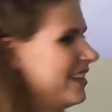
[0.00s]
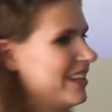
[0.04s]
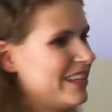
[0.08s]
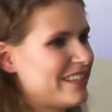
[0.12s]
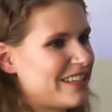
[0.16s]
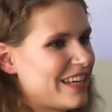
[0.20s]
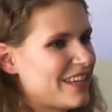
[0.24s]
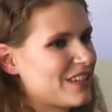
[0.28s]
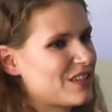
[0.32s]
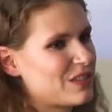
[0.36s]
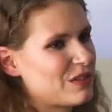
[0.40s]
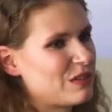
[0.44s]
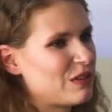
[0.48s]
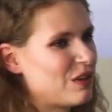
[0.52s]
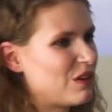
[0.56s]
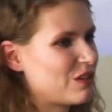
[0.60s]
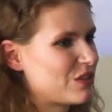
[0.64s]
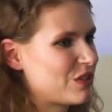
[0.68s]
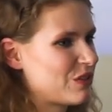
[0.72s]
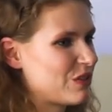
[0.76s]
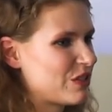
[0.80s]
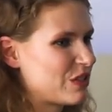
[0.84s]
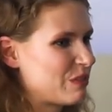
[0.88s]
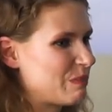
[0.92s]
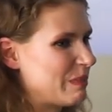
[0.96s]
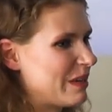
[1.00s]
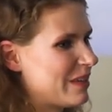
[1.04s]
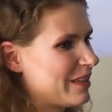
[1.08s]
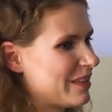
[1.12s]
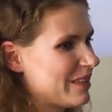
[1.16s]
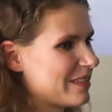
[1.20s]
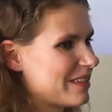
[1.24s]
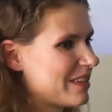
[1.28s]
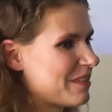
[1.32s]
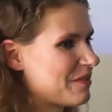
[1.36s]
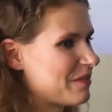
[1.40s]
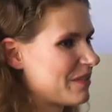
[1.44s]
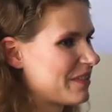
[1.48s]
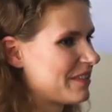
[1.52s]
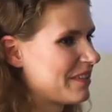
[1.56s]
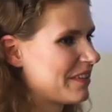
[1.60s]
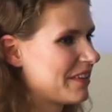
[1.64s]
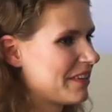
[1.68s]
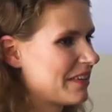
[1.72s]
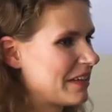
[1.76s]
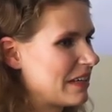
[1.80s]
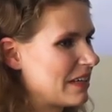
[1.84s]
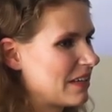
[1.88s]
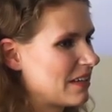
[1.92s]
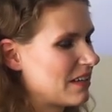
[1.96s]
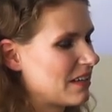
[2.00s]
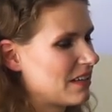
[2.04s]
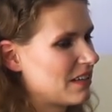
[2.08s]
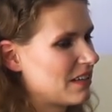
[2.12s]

it takes too long to explain this everything.